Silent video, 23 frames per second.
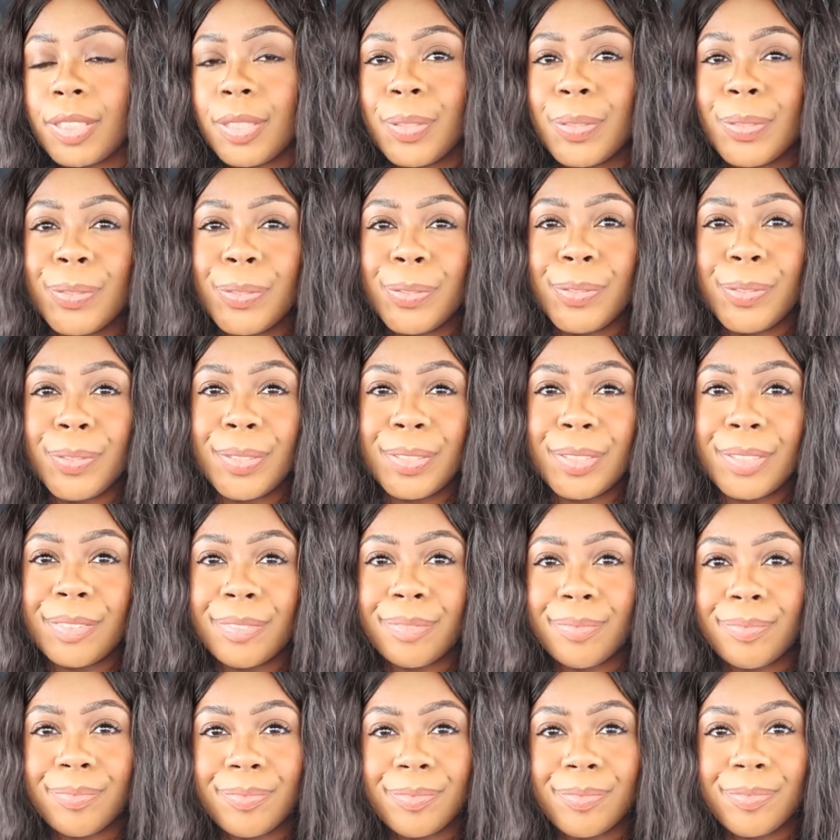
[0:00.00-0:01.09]

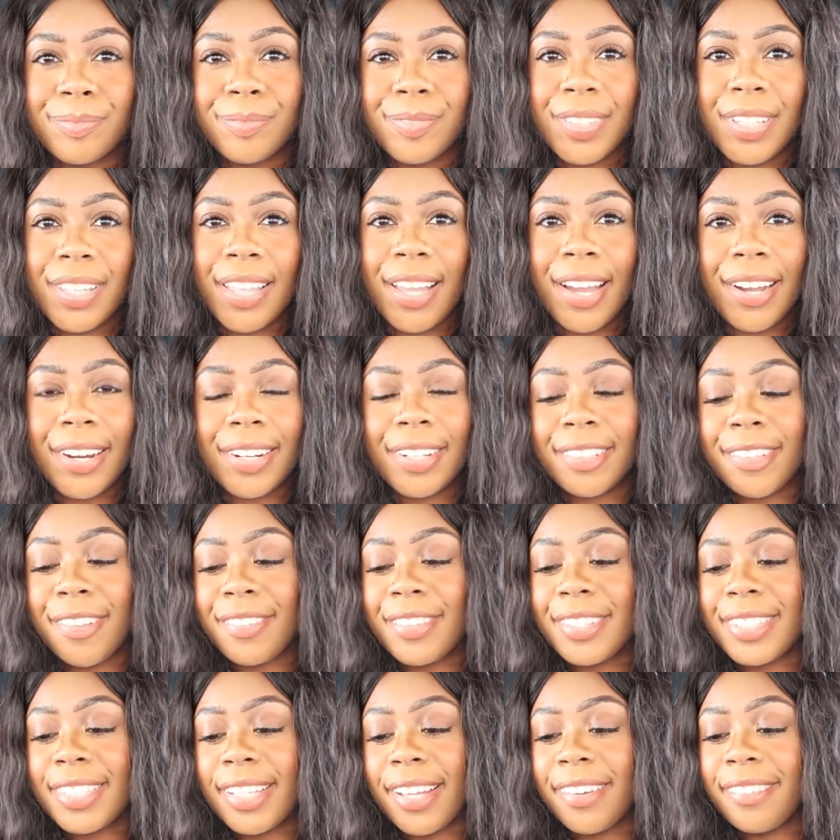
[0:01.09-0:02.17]
Ooh. I already
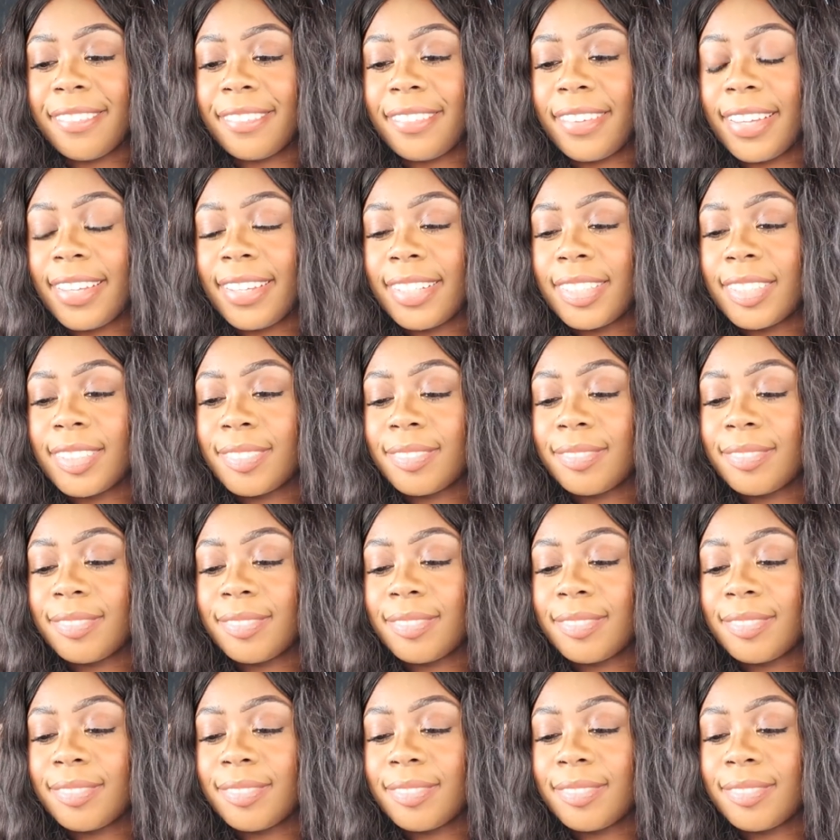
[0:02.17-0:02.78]
love the sound of it.